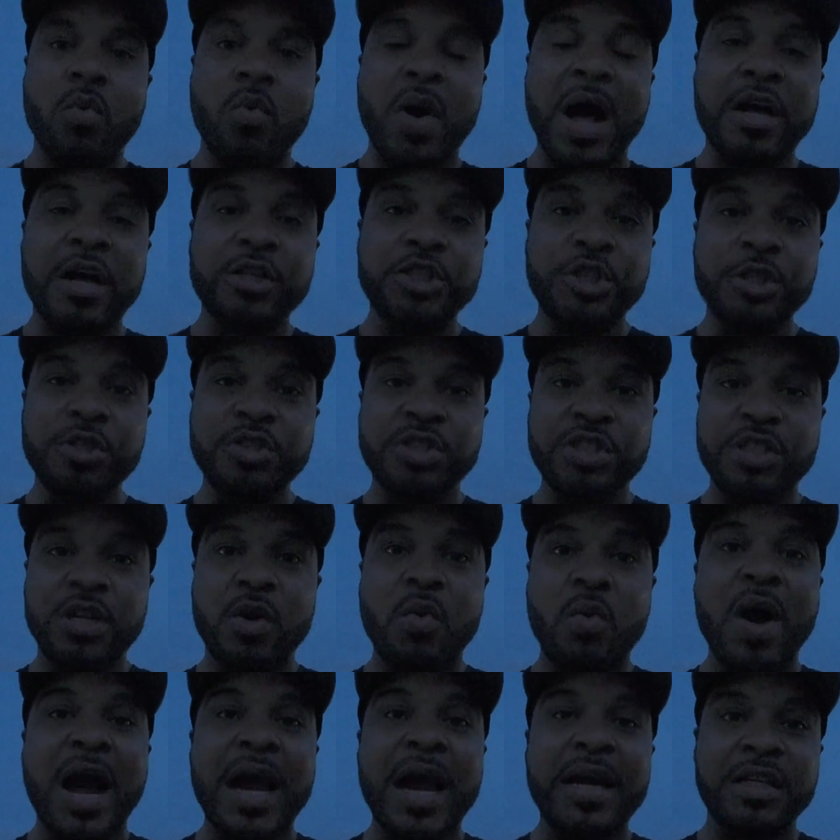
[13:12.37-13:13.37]
While using
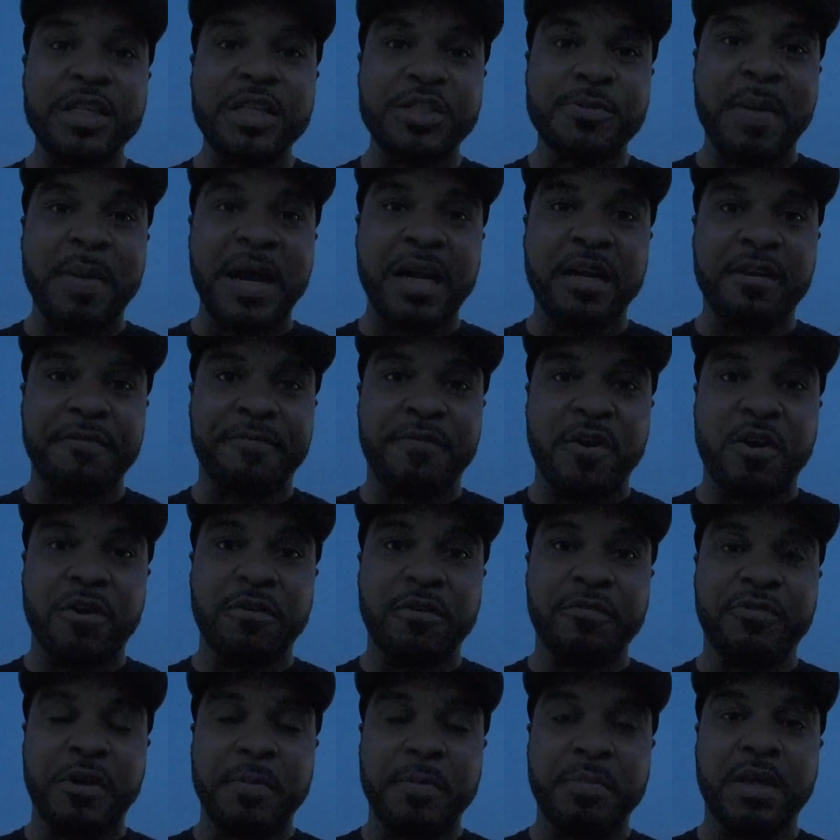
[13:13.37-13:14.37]
the wireless
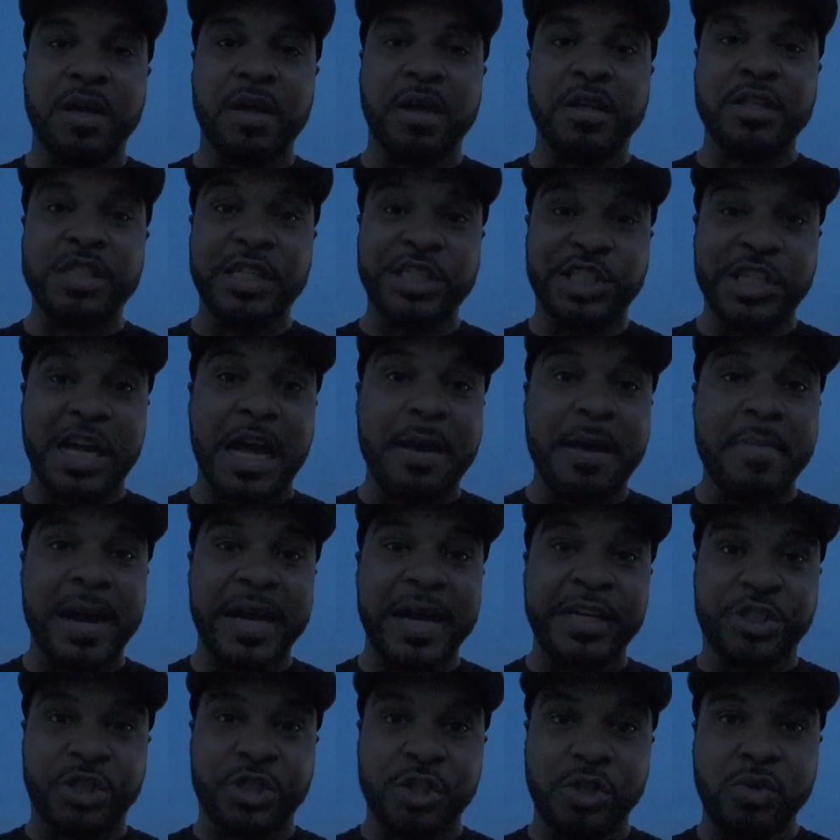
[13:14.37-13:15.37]
microphone from the DJI
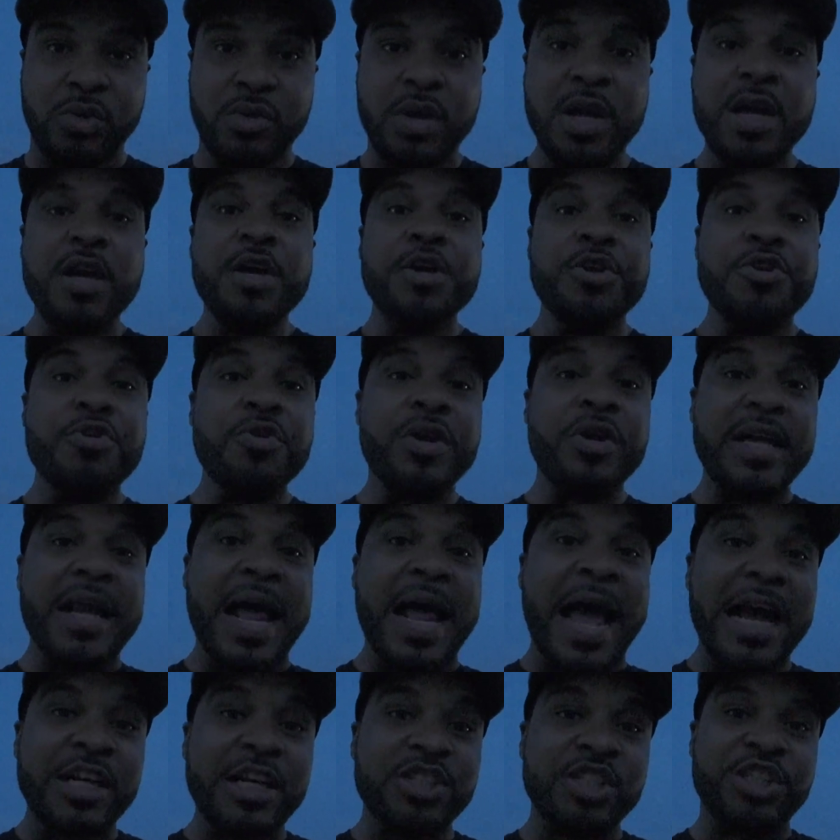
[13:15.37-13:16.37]
Mic 2, you
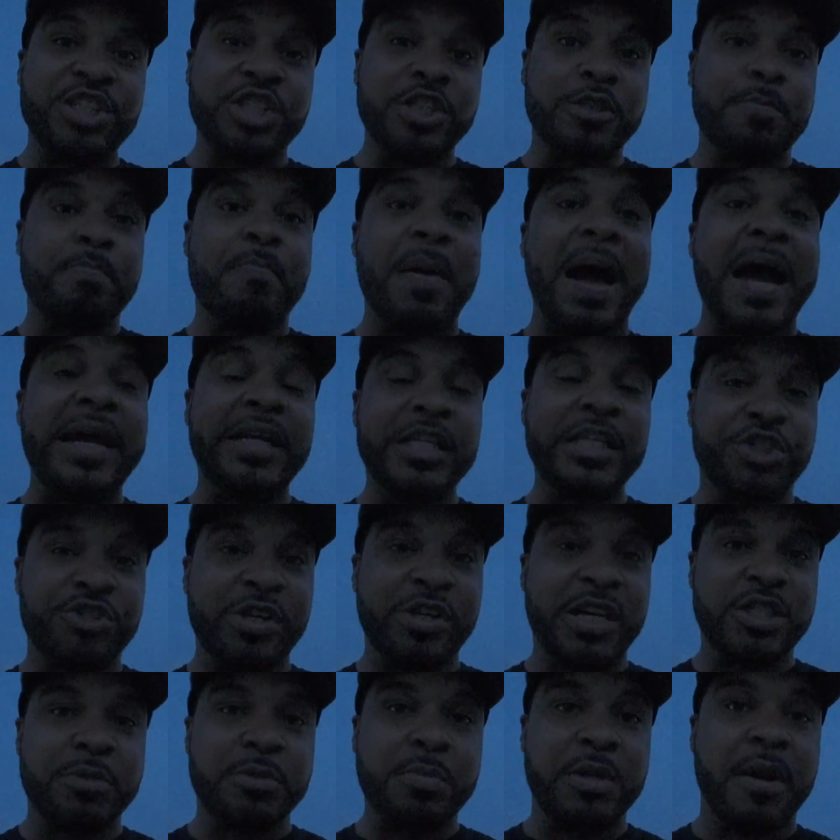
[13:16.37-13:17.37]
can actually just buy the
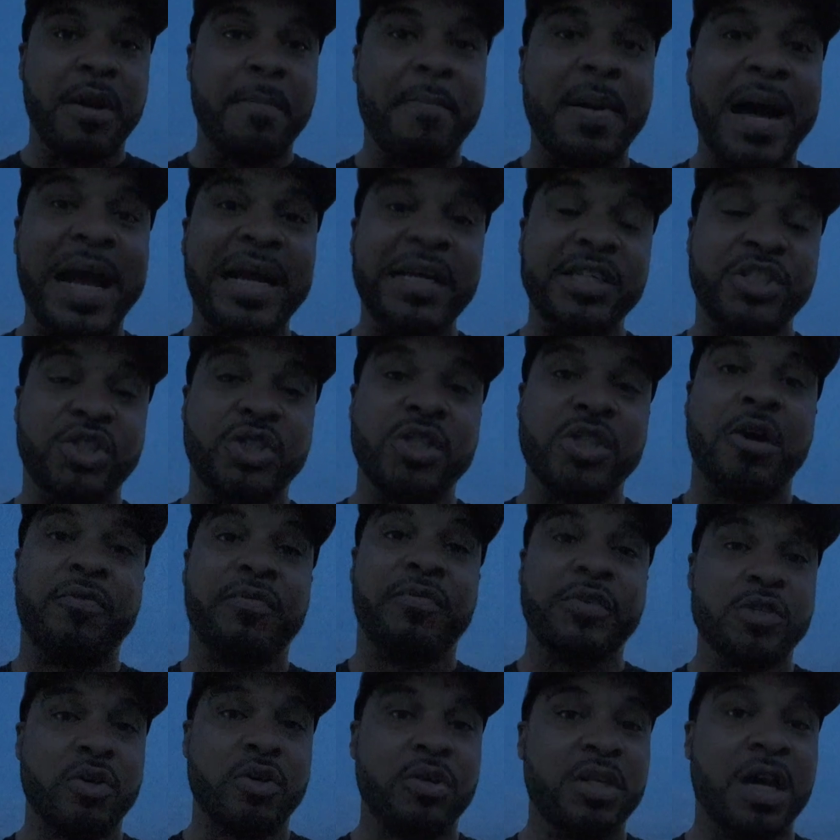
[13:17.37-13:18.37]
transmitter by
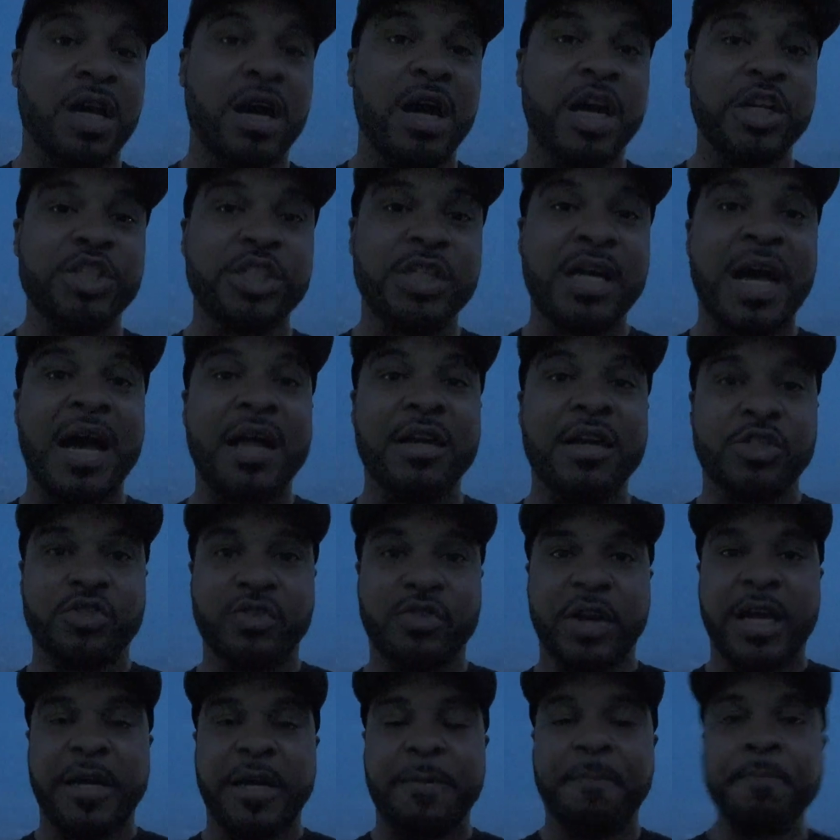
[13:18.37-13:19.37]
itself. It's only
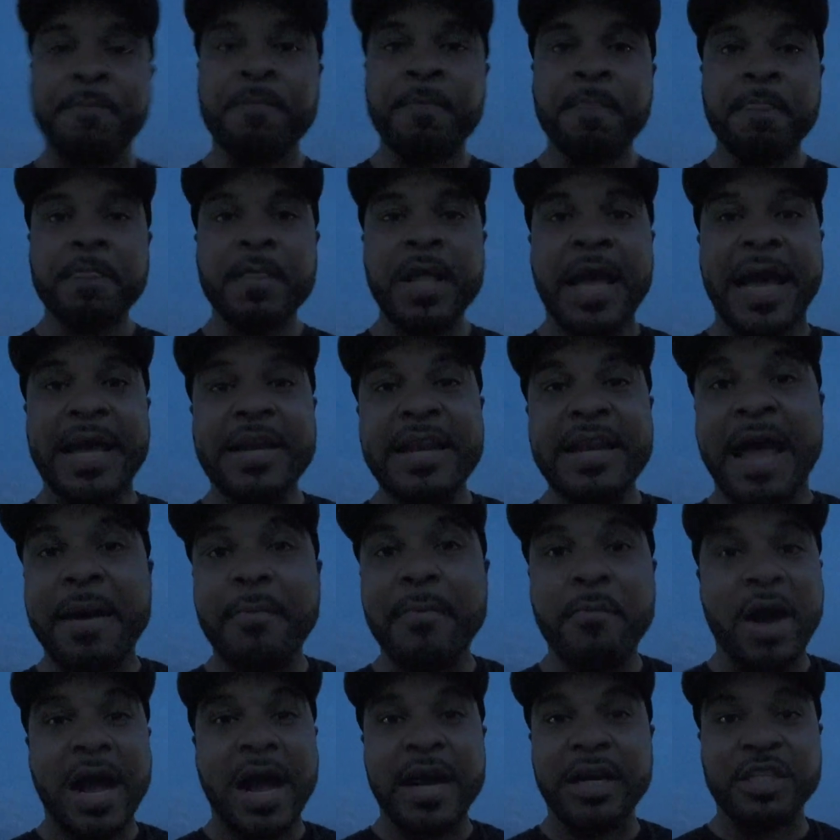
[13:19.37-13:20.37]
$100, right? And
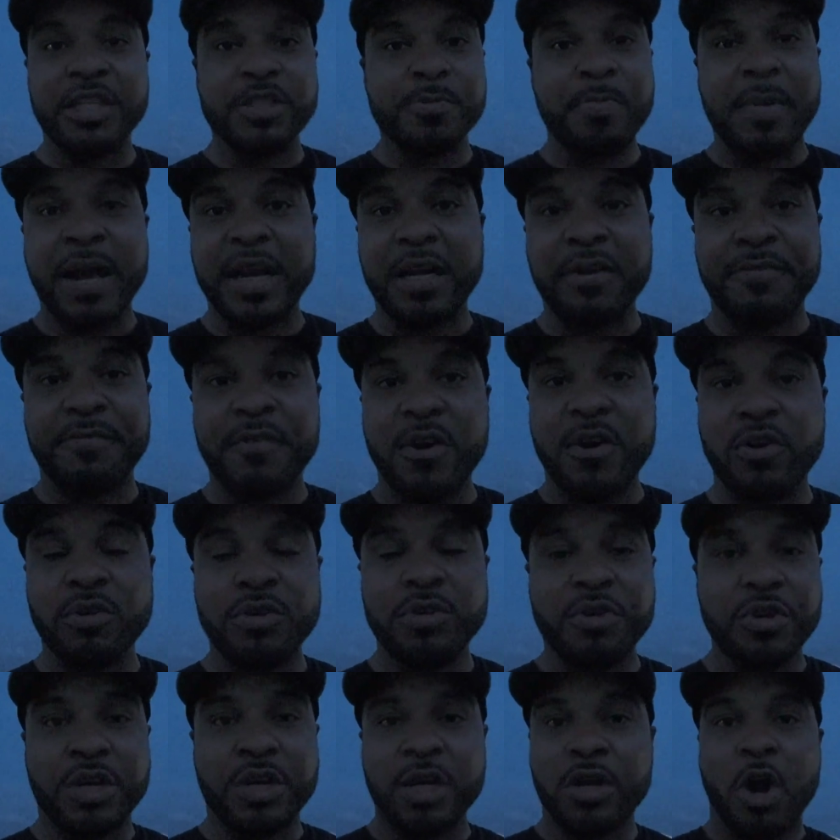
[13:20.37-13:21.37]
that wireless
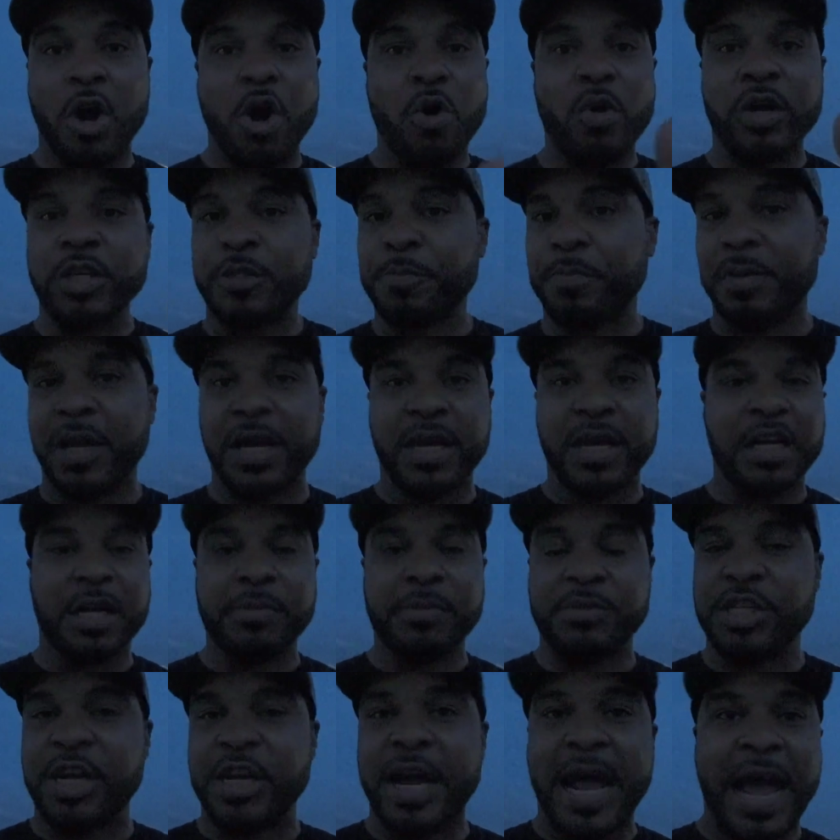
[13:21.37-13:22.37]
microphone, you can always plug it
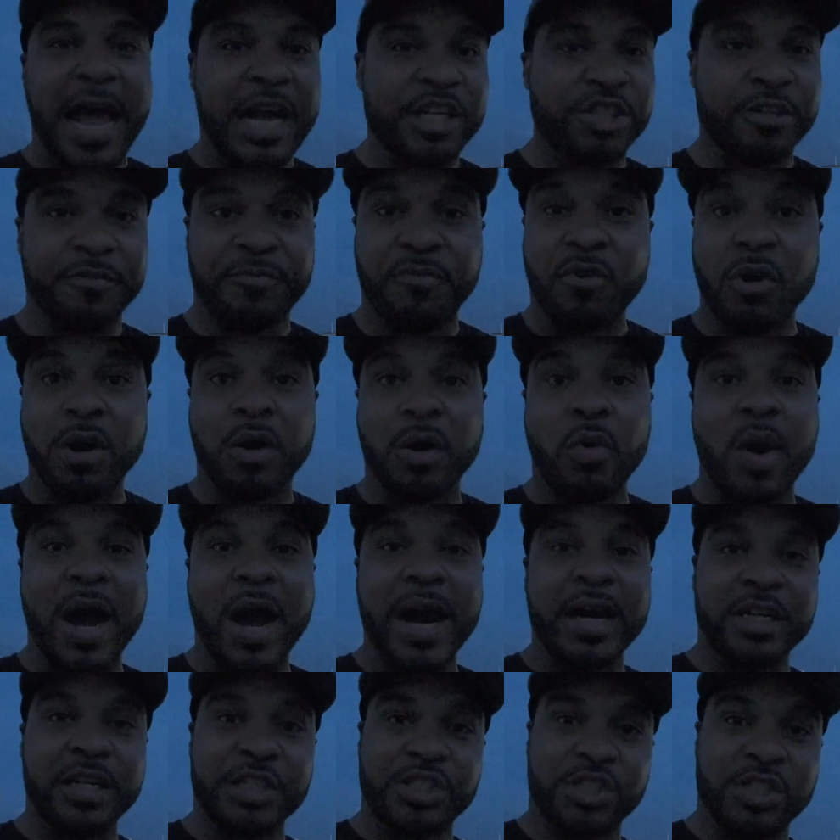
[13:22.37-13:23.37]
up to your Action 4
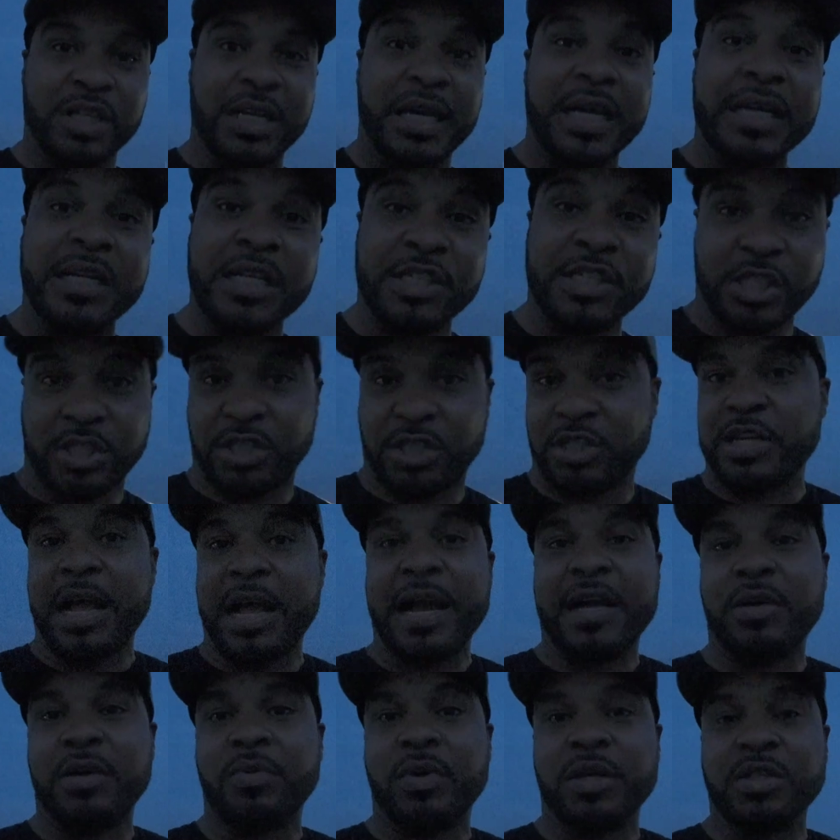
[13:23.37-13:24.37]
wirelessly, and this is
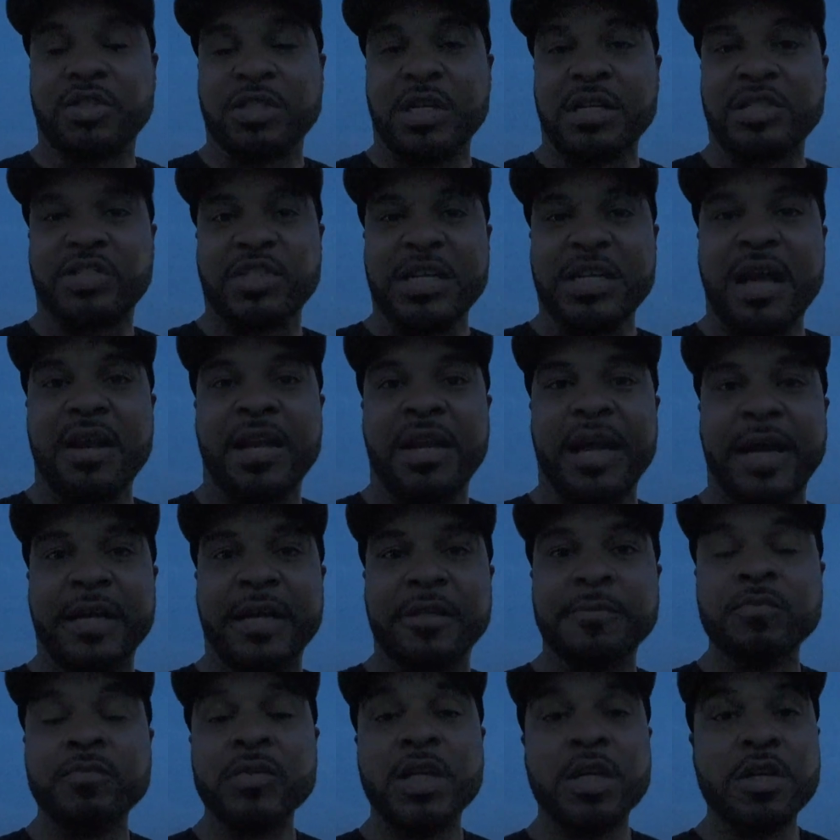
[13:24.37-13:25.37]
exactly what it's going to sound like.
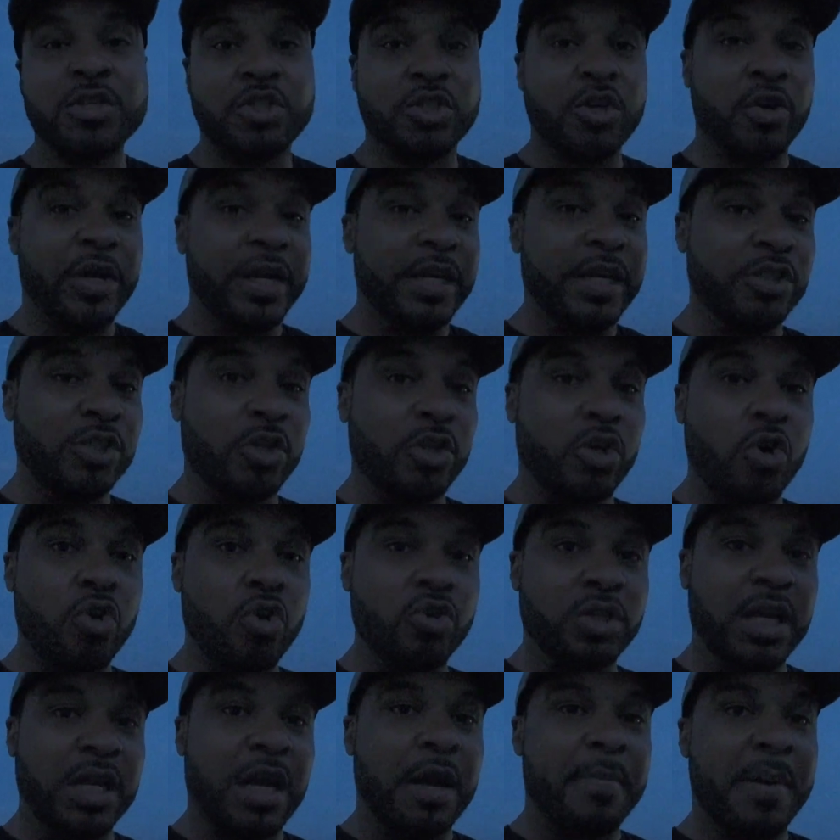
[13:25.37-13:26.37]
So here's the
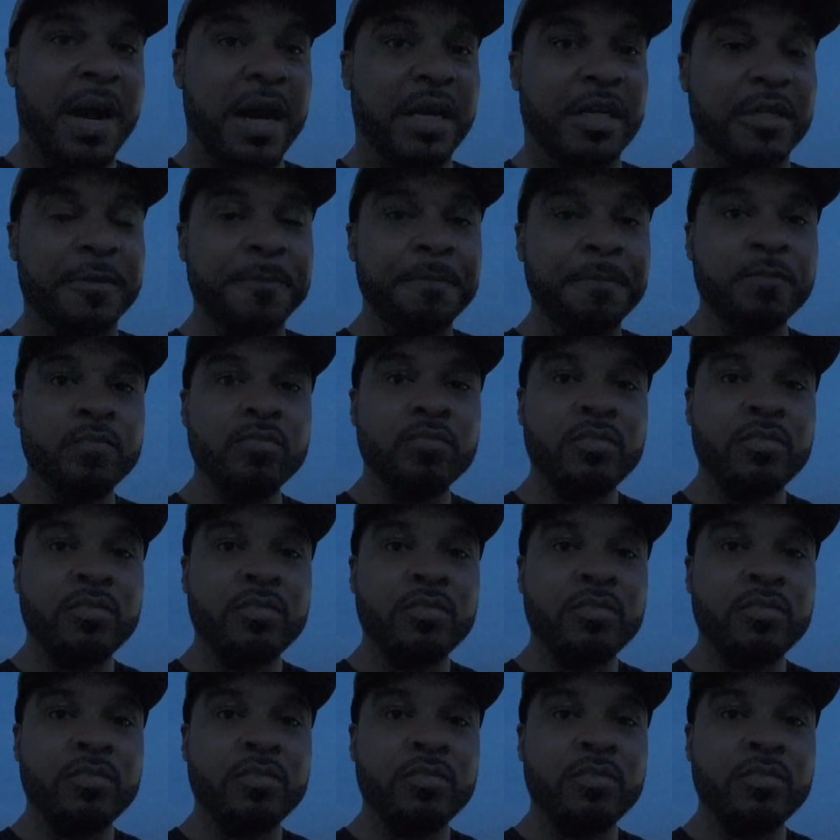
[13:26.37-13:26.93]
cool thing about it.